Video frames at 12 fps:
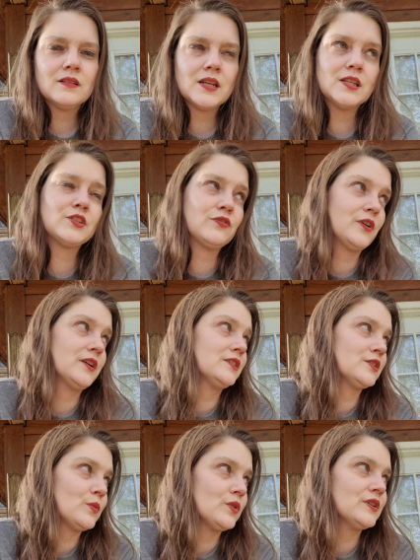his
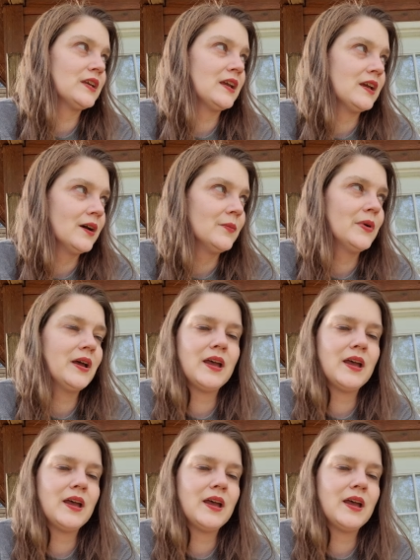friends were to him.